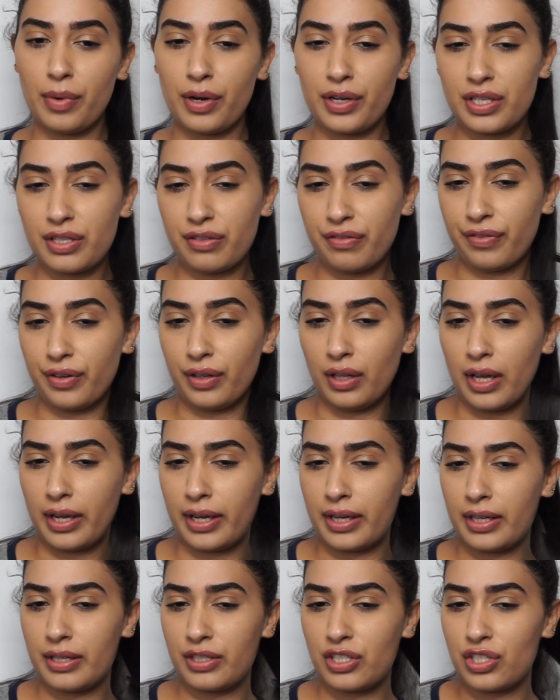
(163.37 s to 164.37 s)
I just feel like
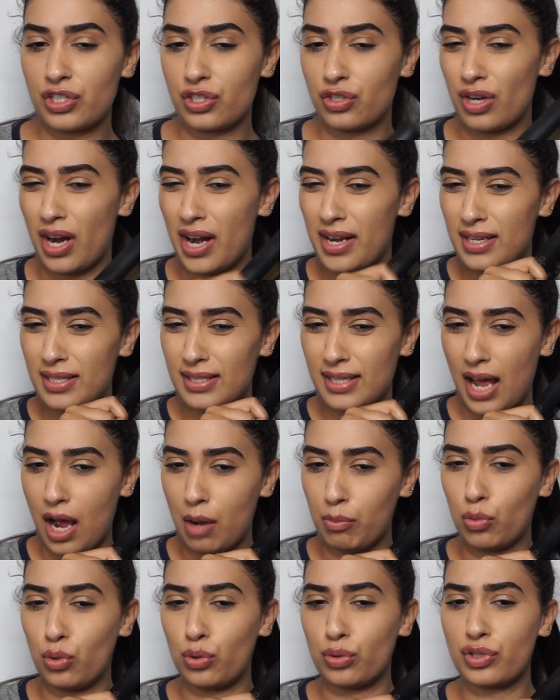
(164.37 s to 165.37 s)
it just straightens
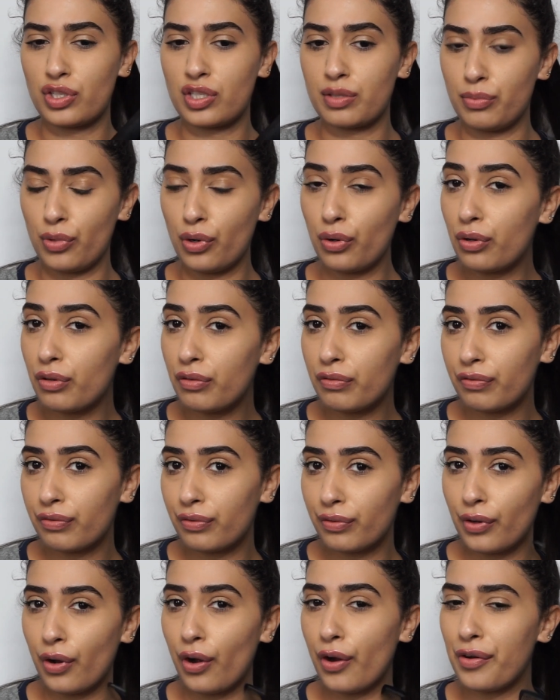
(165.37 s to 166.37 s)
out more smooth,
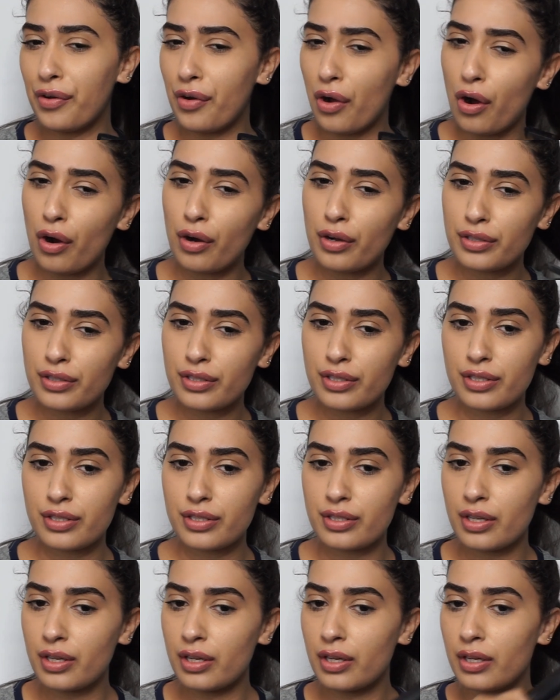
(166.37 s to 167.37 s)
no
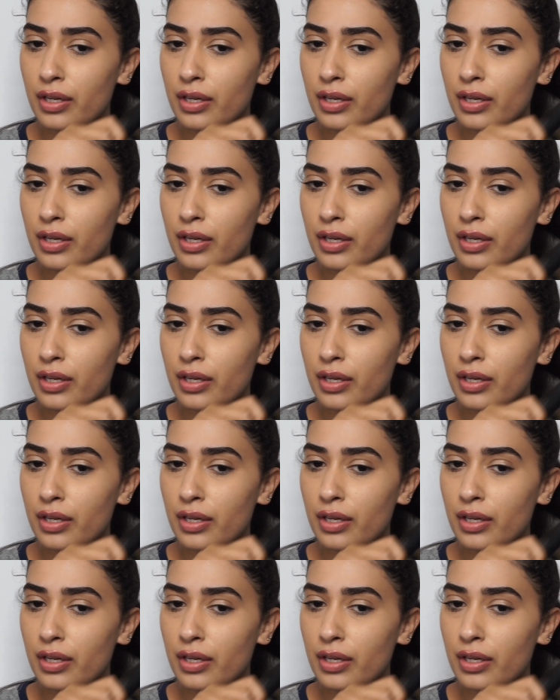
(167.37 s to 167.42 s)
knots.